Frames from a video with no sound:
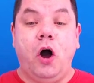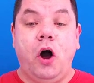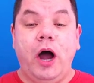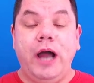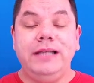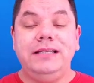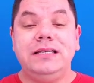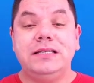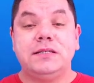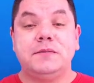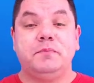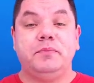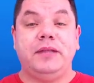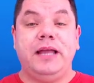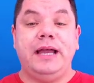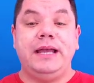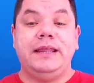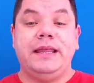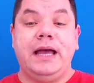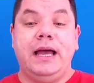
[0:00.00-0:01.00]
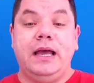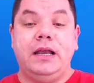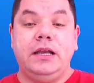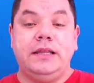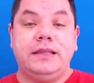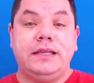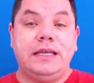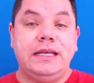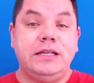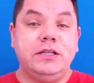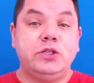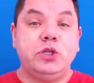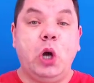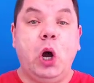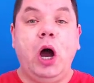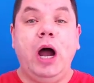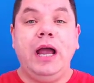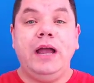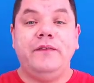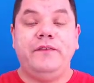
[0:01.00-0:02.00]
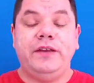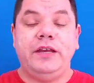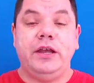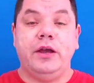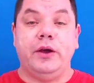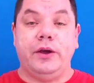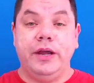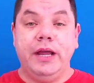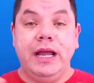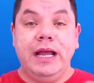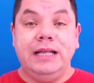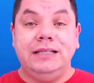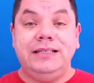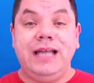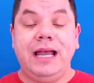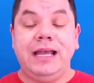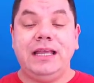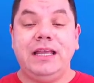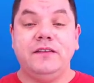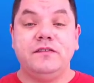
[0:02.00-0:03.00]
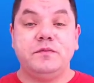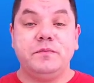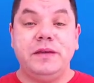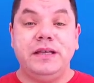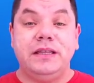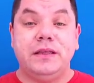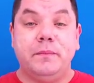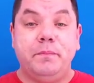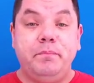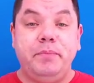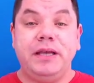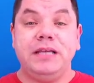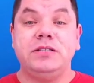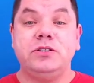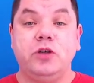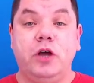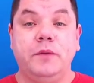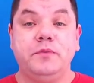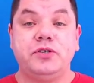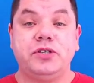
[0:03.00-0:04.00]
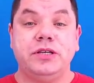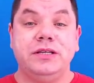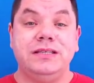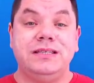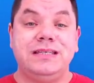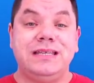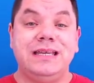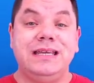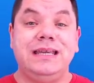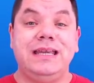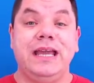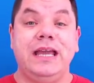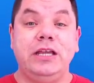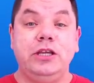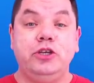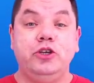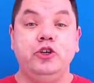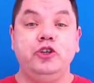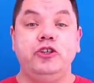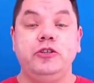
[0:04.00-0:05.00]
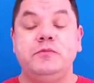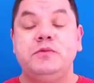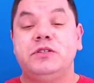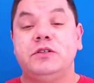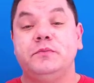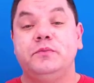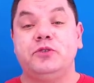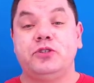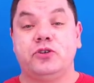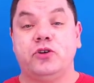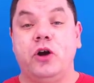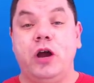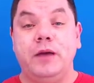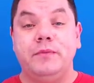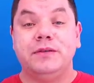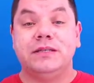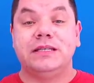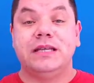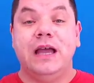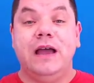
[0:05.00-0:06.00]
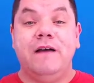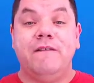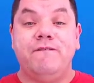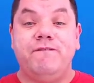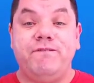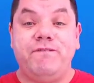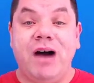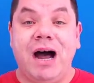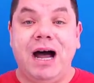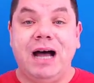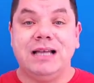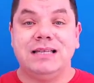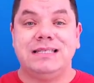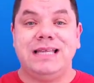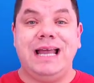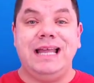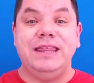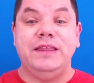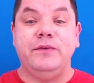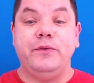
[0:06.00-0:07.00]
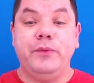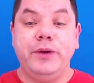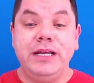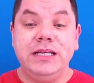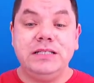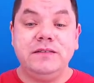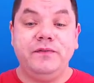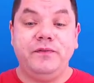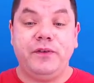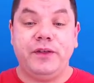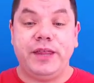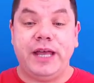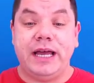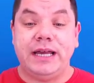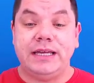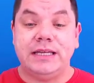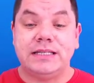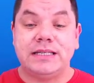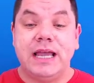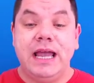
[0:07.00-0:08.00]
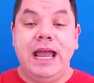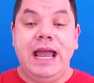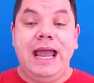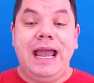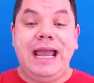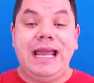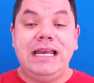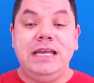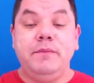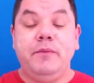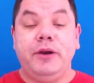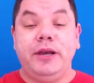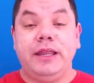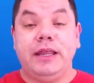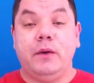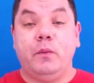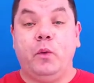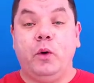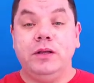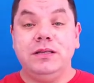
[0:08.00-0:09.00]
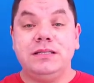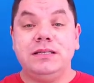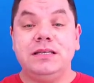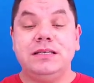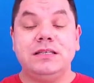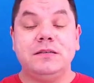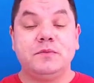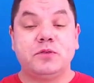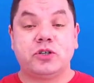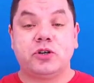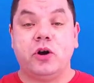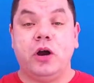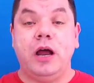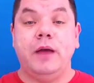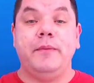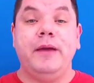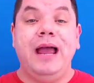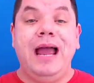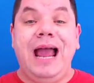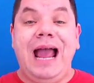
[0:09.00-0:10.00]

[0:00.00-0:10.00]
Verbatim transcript: I display that the entire video. That gives me the best option to get YouTube subscribers fast, and the reason for that is anybody that wants to subscribe